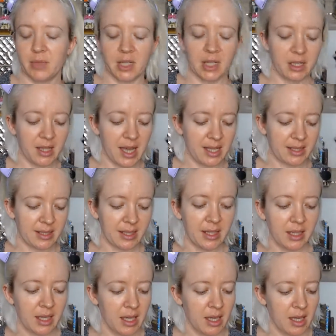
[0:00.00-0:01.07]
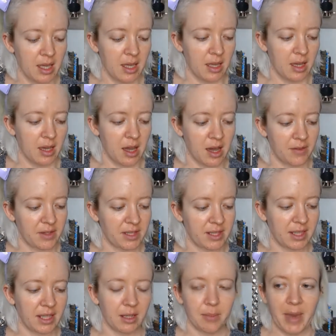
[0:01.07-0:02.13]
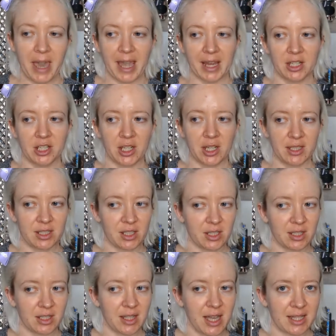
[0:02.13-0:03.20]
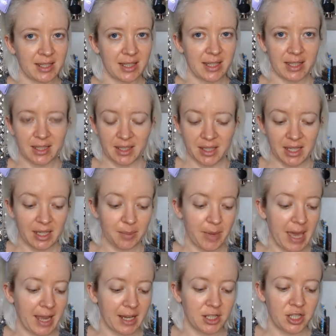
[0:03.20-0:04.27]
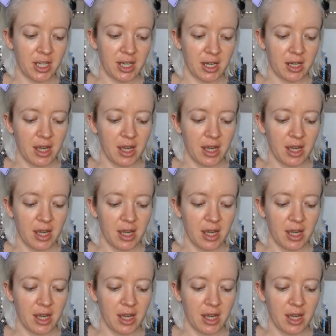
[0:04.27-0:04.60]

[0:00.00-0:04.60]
Pretty classic. Obviously the packaging is just classic Clinique packaging,